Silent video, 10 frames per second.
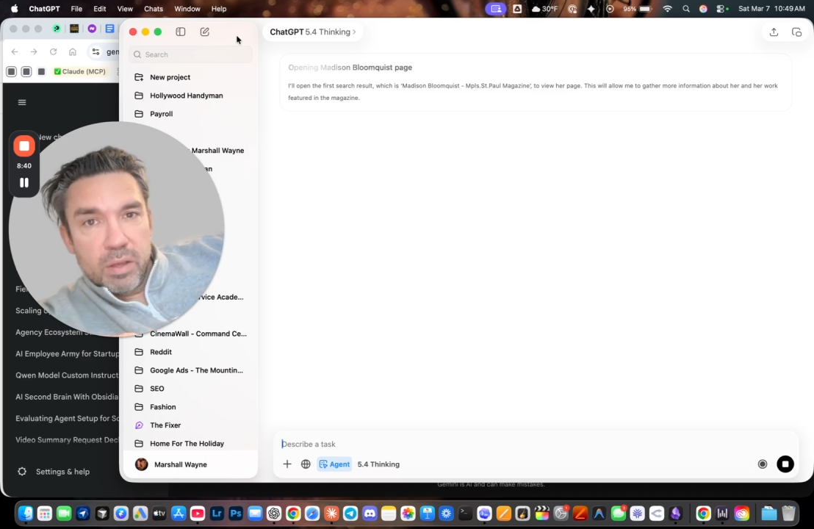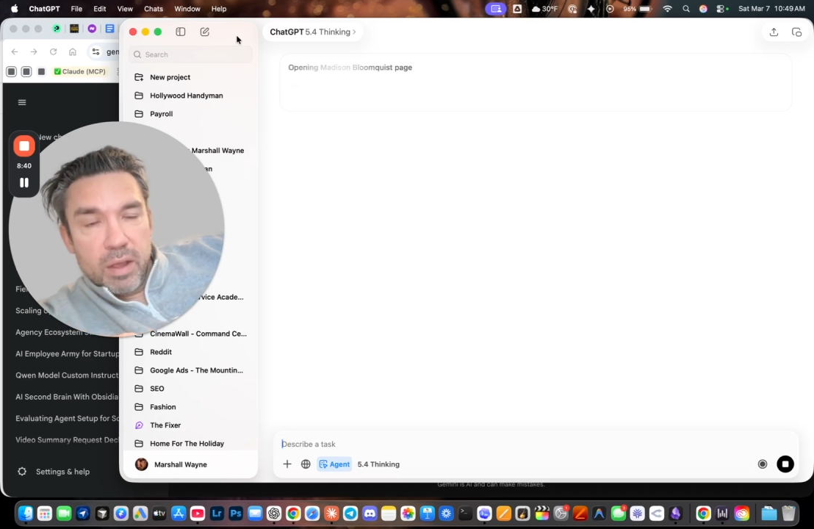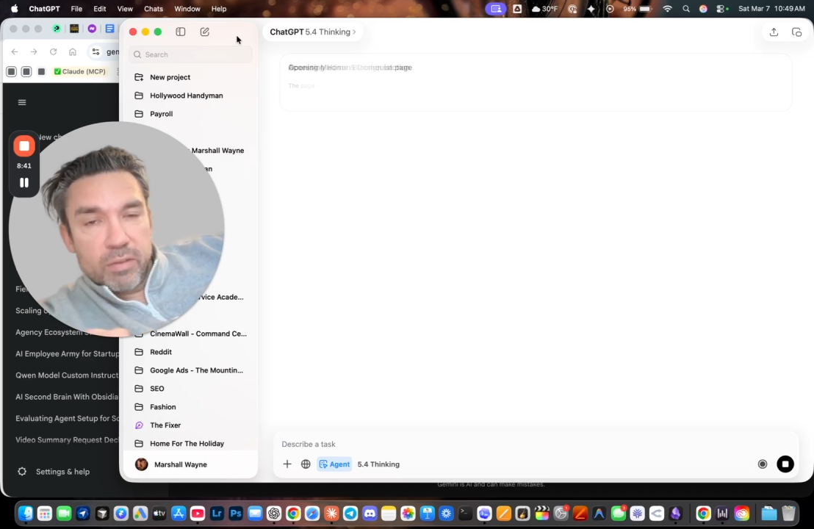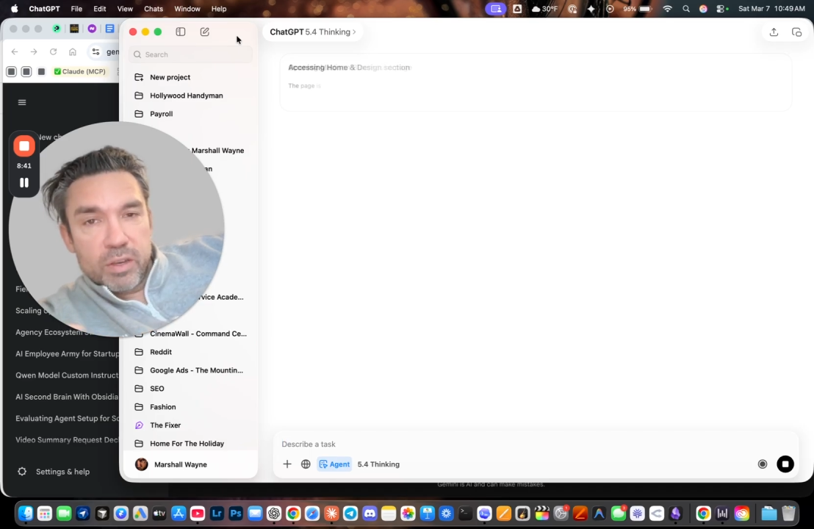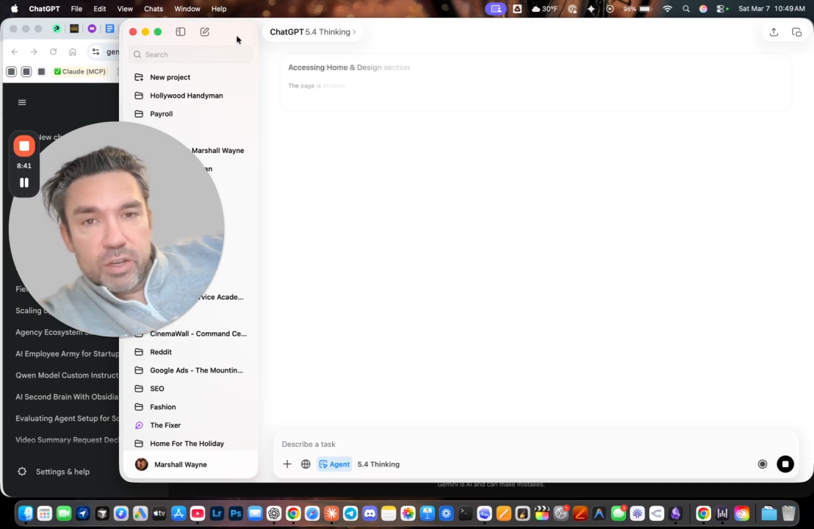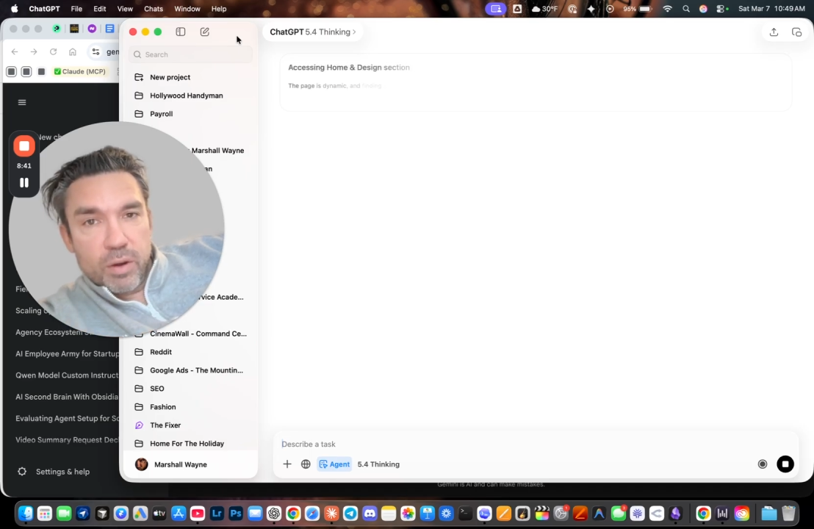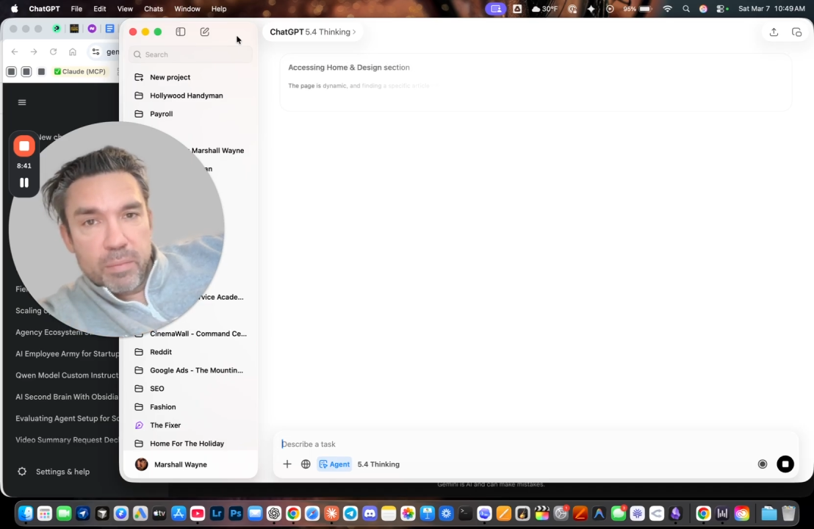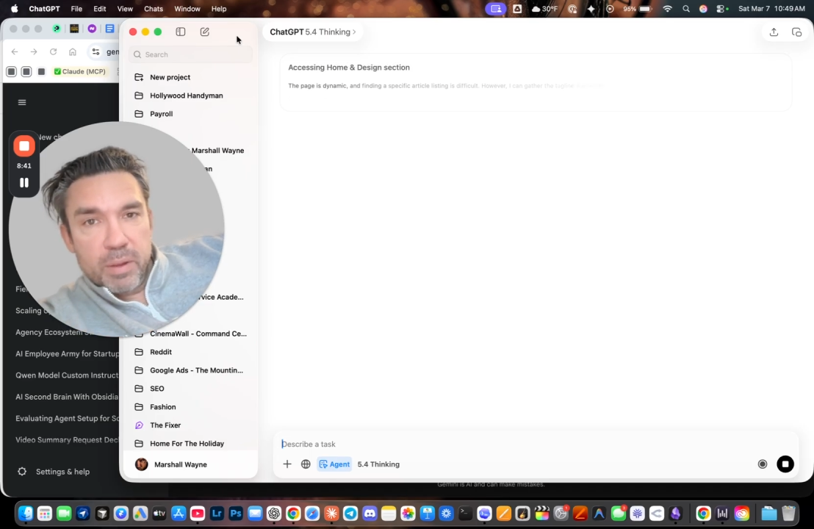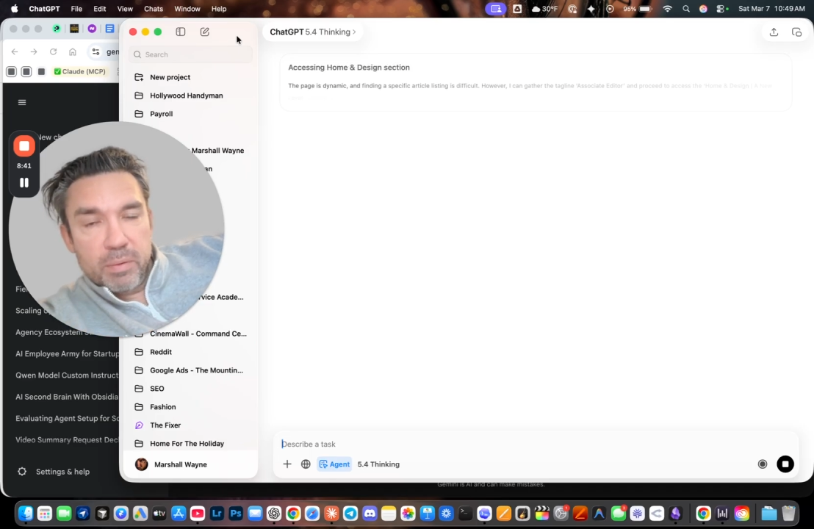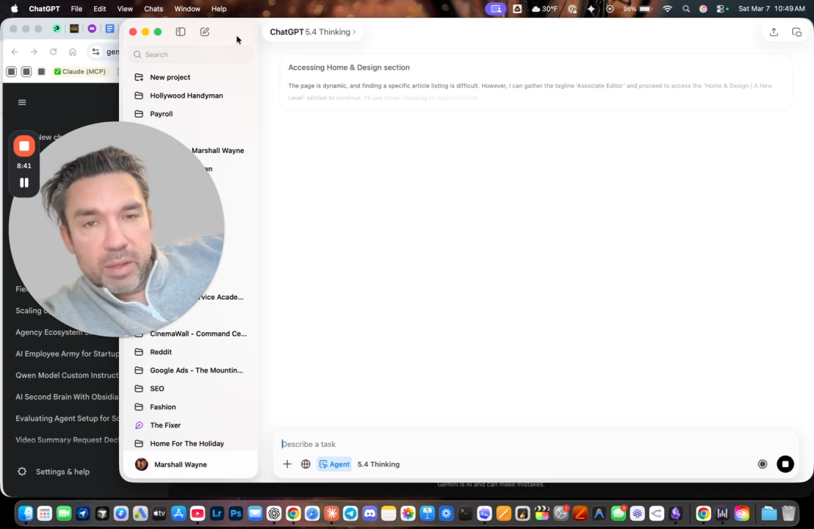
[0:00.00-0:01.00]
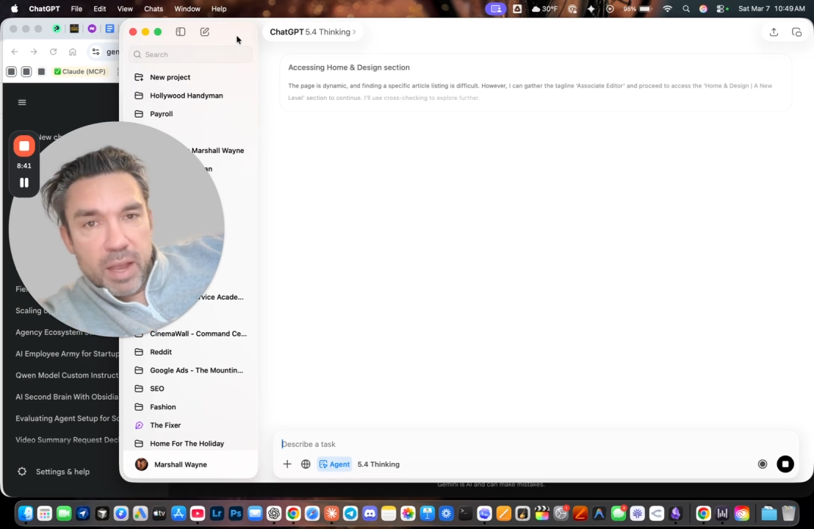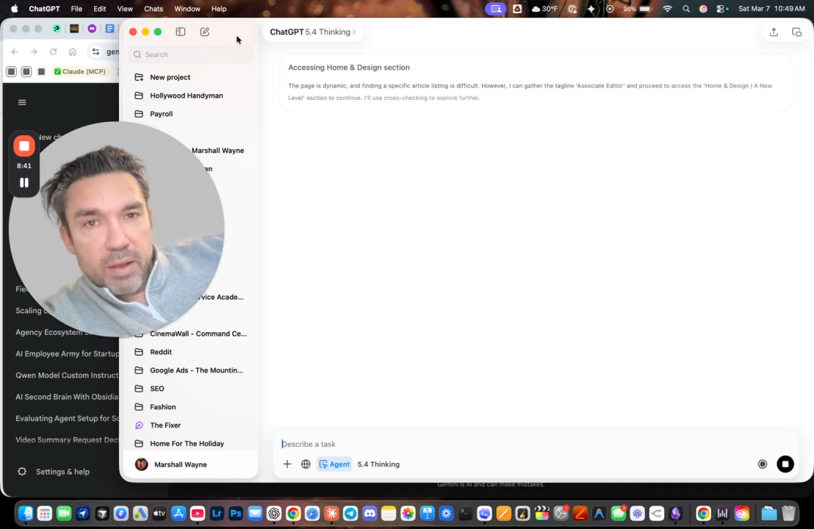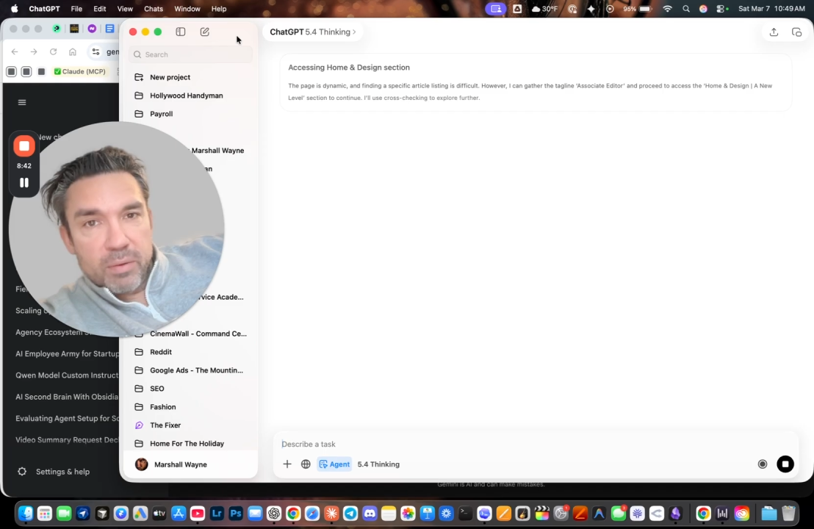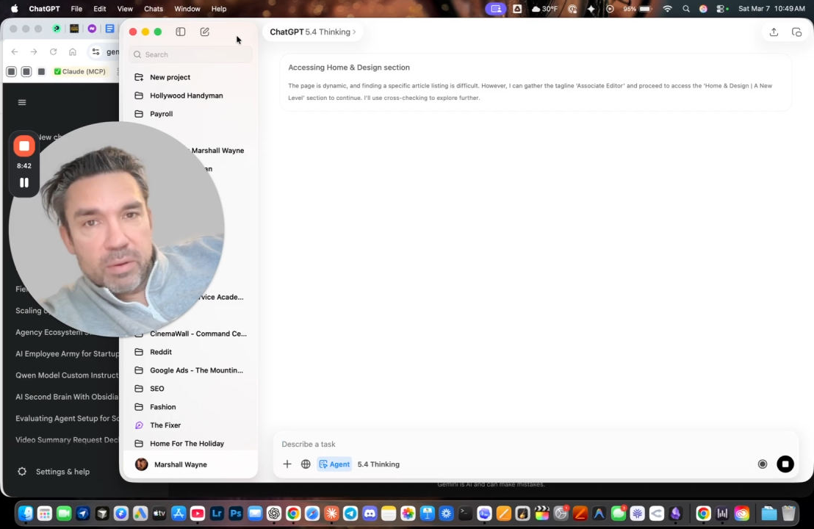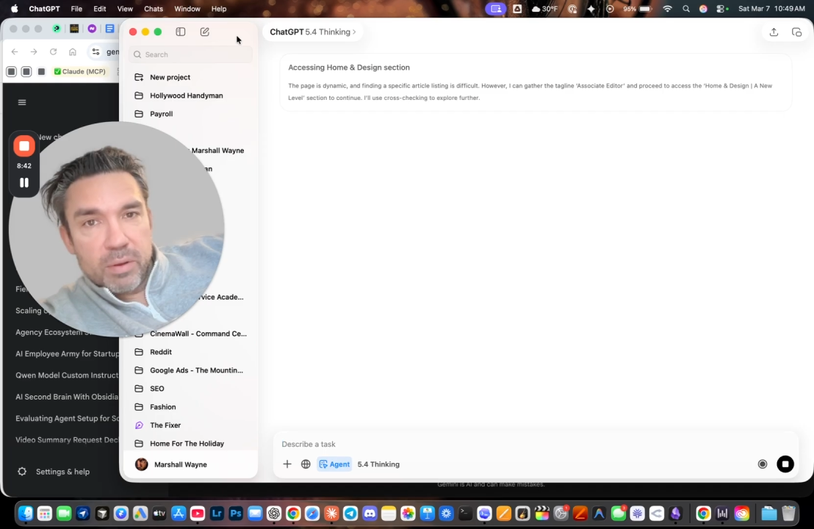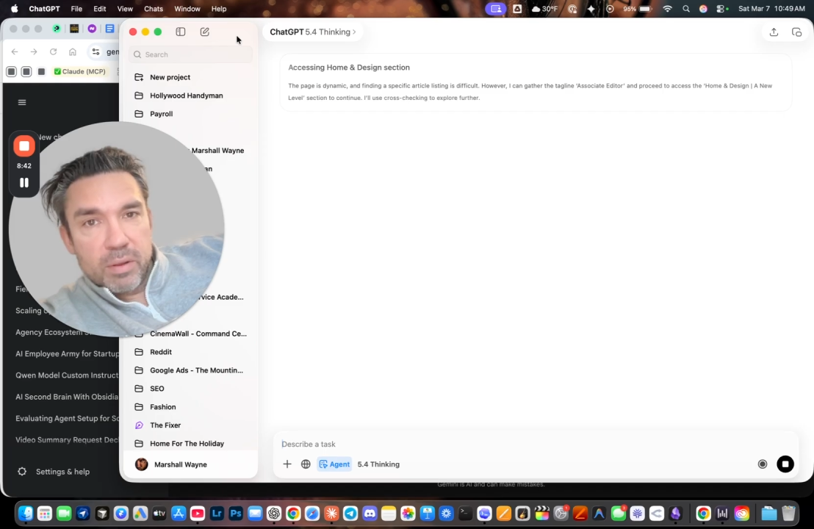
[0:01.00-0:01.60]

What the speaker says: I have to turn people down.